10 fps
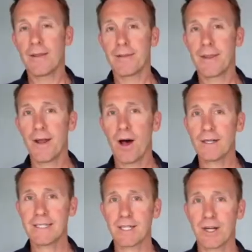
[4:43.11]
The last
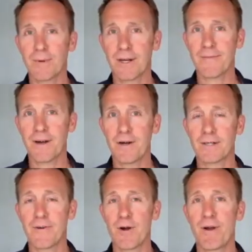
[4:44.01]
section I'm going to
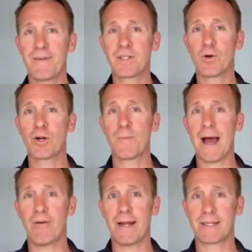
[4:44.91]
very briefly talk about
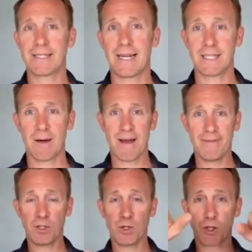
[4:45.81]
around setup, having
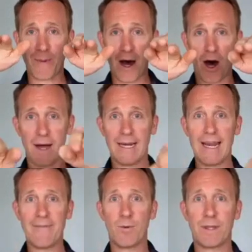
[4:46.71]
talked about eye
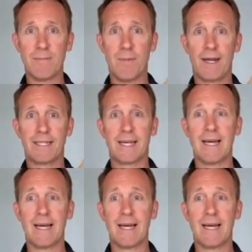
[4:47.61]
level with the monitor,